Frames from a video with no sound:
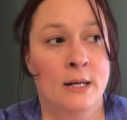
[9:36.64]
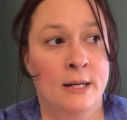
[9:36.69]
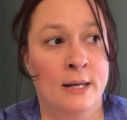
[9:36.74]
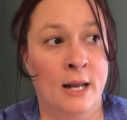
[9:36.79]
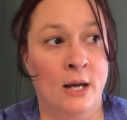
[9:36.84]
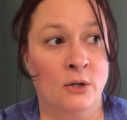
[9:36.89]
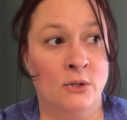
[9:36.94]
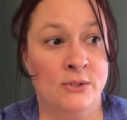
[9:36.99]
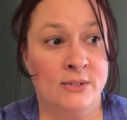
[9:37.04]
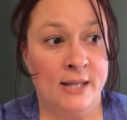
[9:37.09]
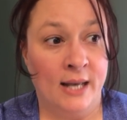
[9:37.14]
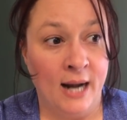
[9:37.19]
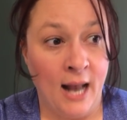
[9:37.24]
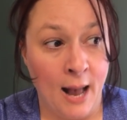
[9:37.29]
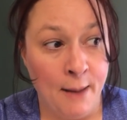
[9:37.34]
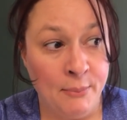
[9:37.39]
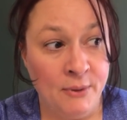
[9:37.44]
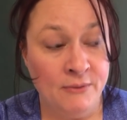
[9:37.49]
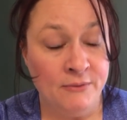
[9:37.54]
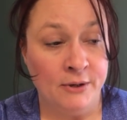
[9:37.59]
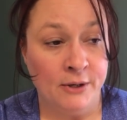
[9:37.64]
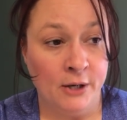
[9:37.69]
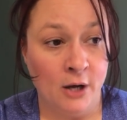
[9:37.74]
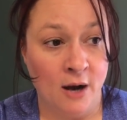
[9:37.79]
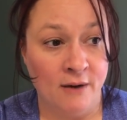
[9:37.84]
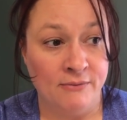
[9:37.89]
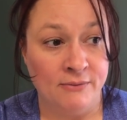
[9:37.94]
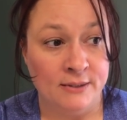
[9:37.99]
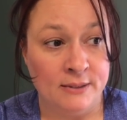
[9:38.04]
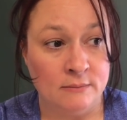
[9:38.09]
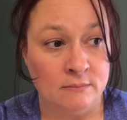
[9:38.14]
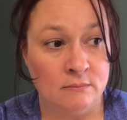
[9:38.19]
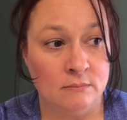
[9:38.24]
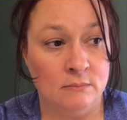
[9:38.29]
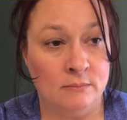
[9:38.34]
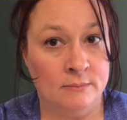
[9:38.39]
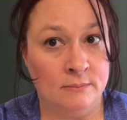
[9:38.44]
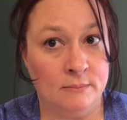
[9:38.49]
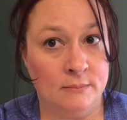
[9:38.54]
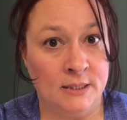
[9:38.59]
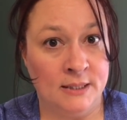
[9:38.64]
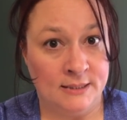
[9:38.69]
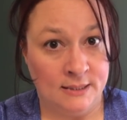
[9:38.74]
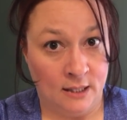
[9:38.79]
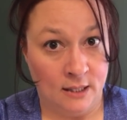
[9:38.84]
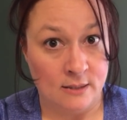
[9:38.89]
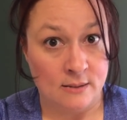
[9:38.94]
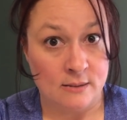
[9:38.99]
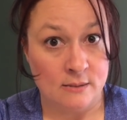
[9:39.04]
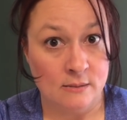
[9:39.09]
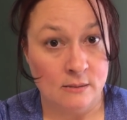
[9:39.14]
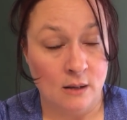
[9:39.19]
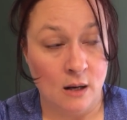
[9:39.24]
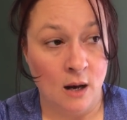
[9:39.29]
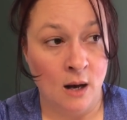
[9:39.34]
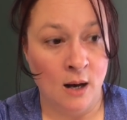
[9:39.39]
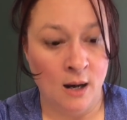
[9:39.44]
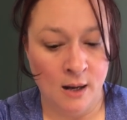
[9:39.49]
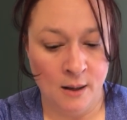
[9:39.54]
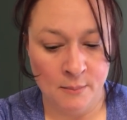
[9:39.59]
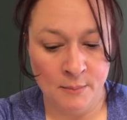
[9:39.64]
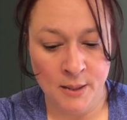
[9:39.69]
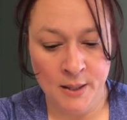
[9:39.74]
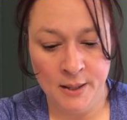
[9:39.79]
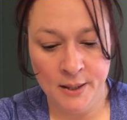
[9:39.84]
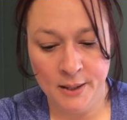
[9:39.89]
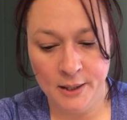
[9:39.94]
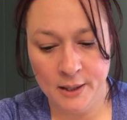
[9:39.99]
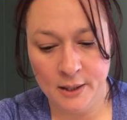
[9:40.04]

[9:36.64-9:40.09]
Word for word: Now, does that happen very often? It does. Um,